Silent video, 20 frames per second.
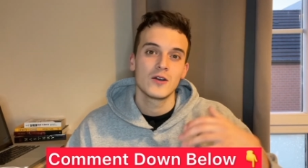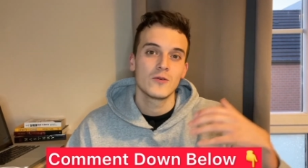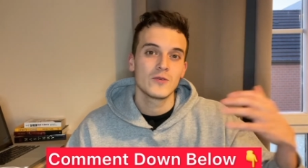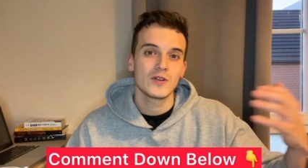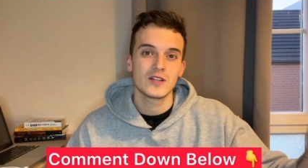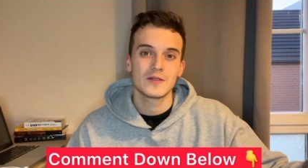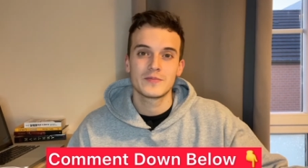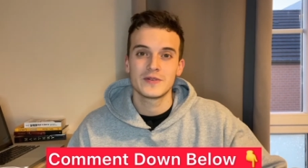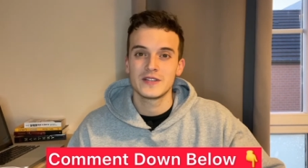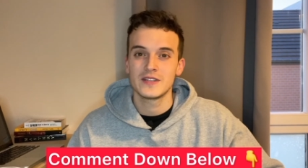
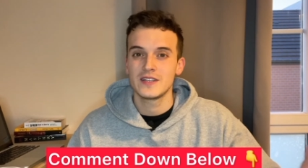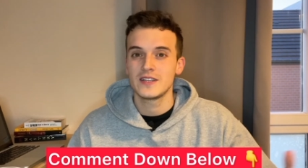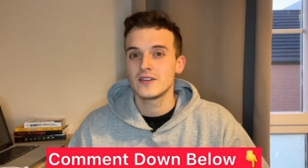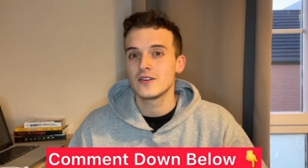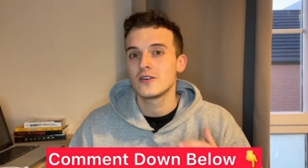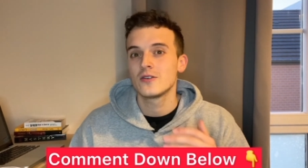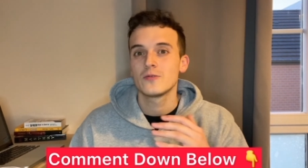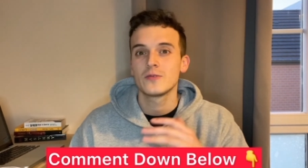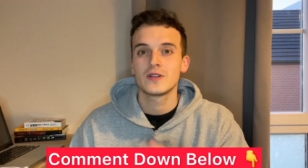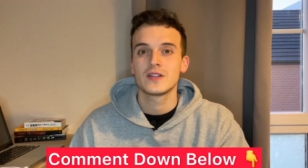Will it be
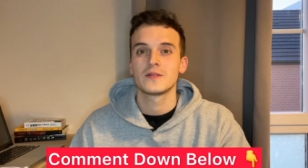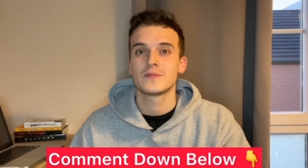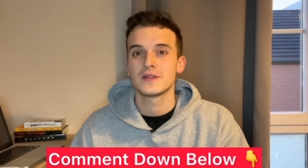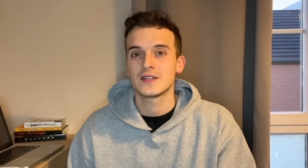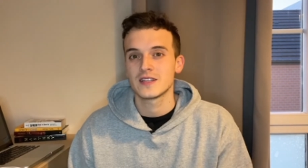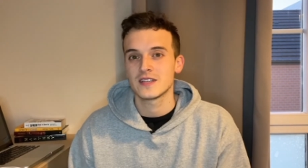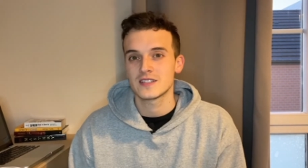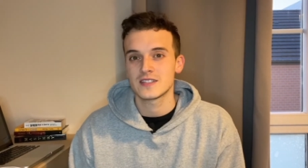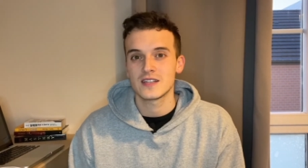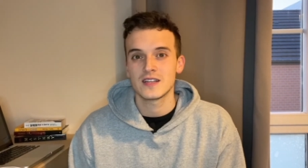NIO? Will it be
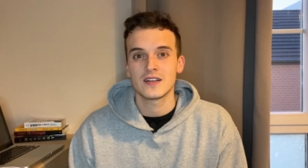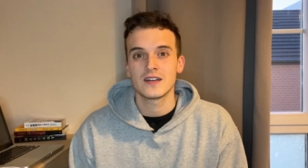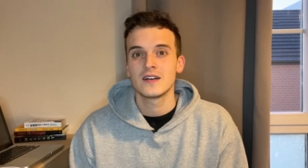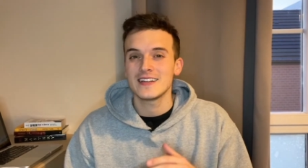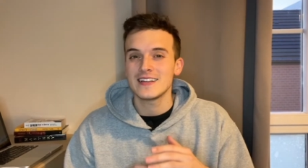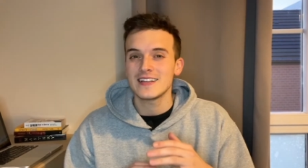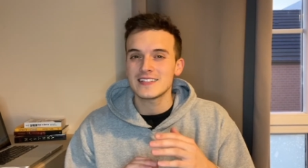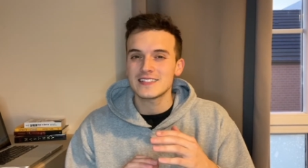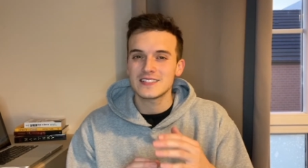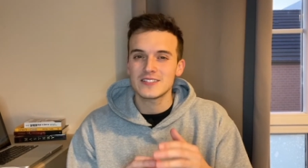Tesla?
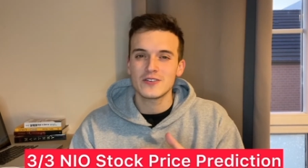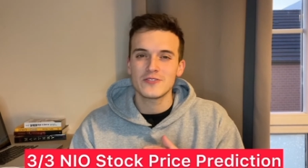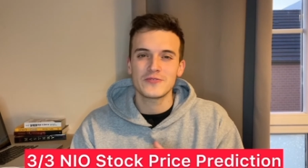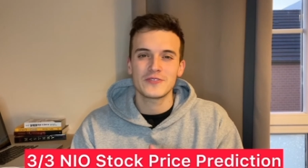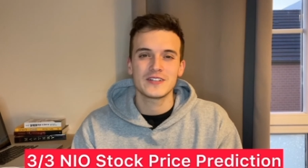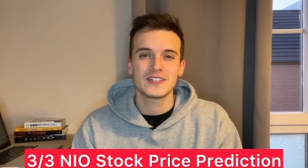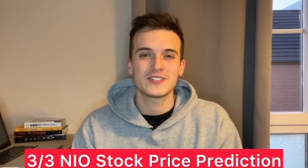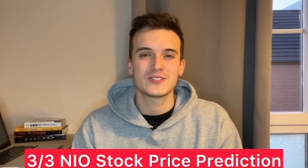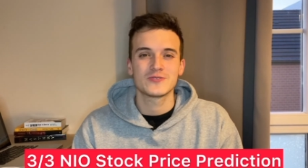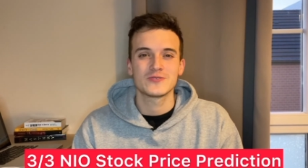Let's now
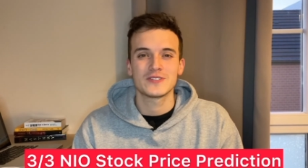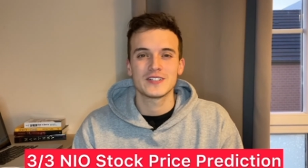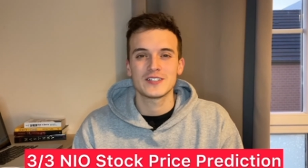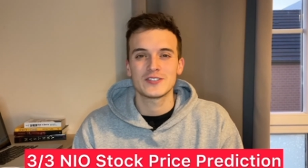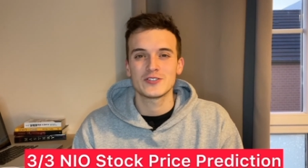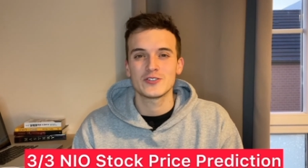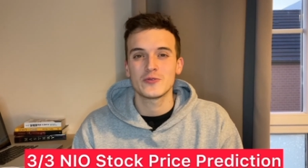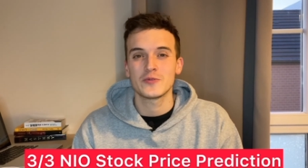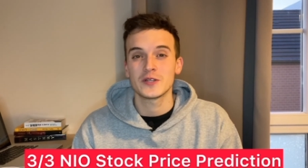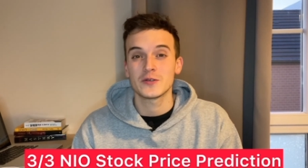finish
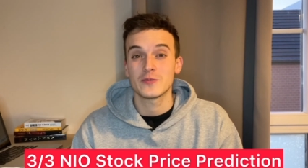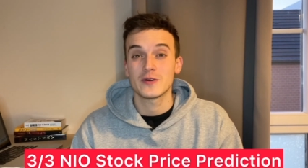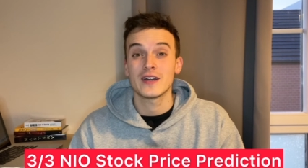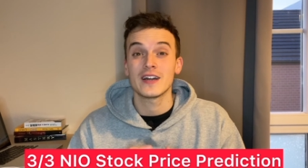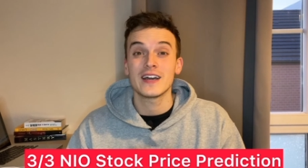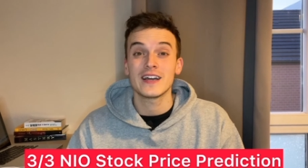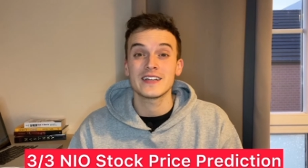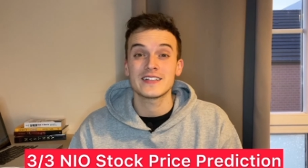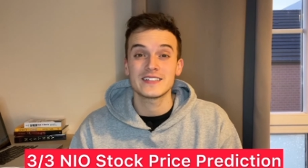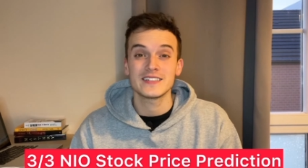today's show with
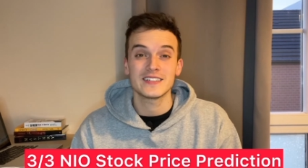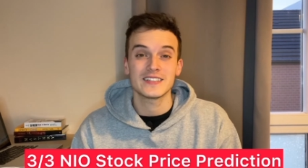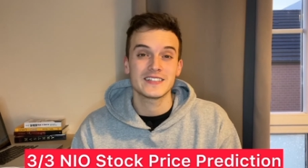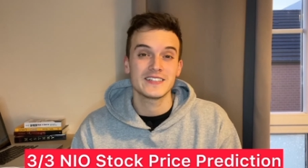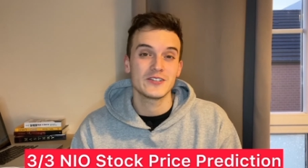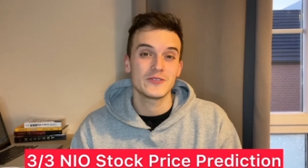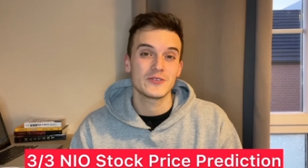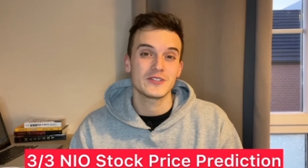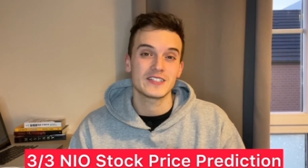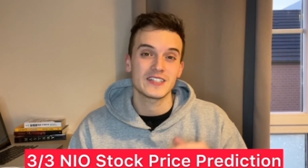where I think
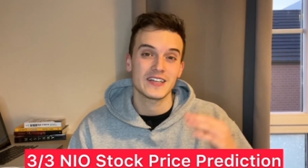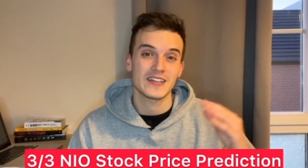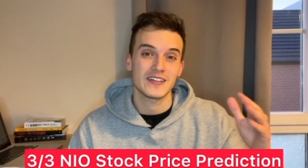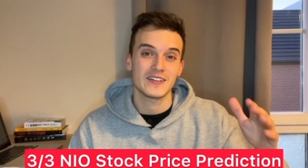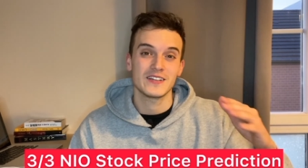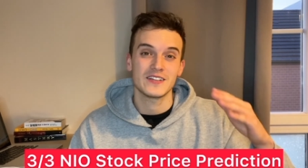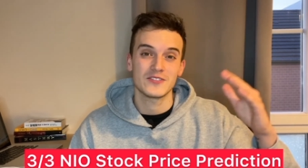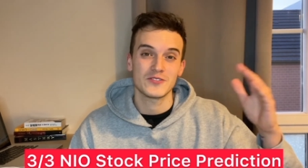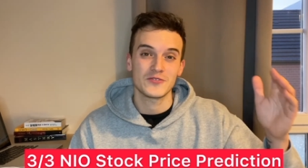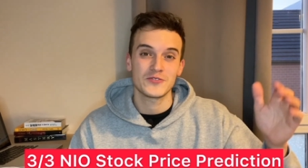NIO is
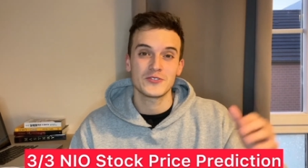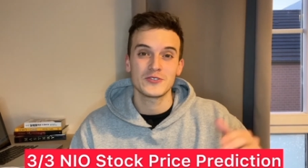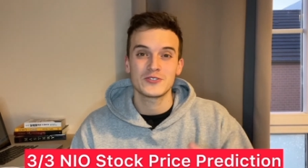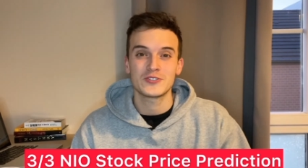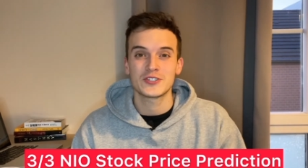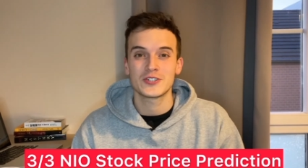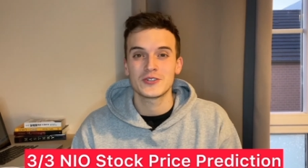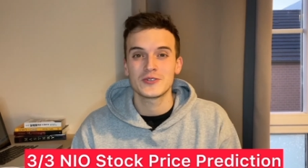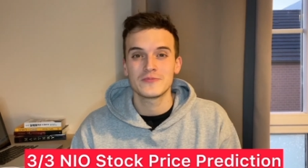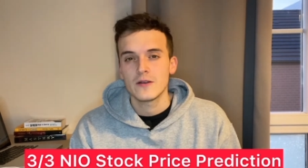heading in the
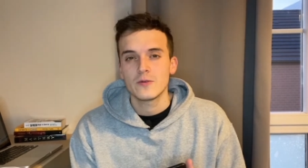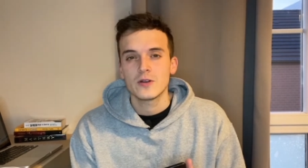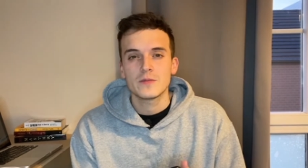future.